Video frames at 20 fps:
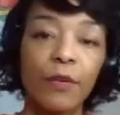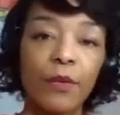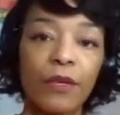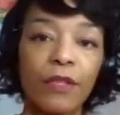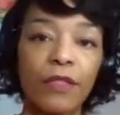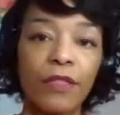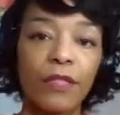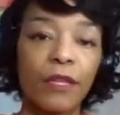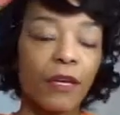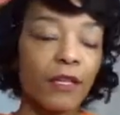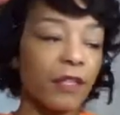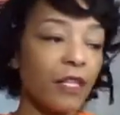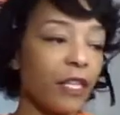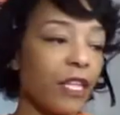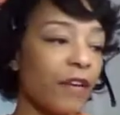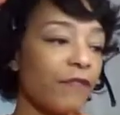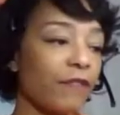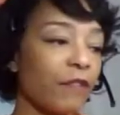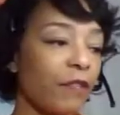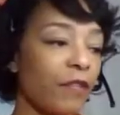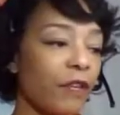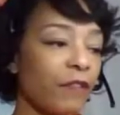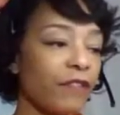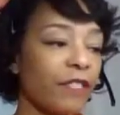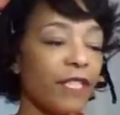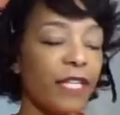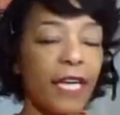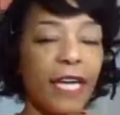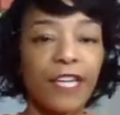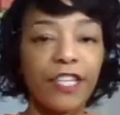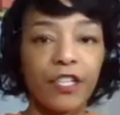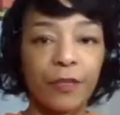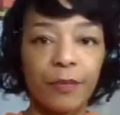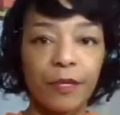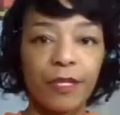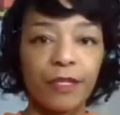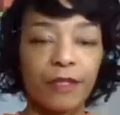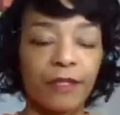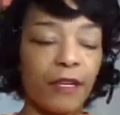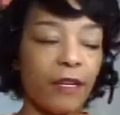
with the level of engagement.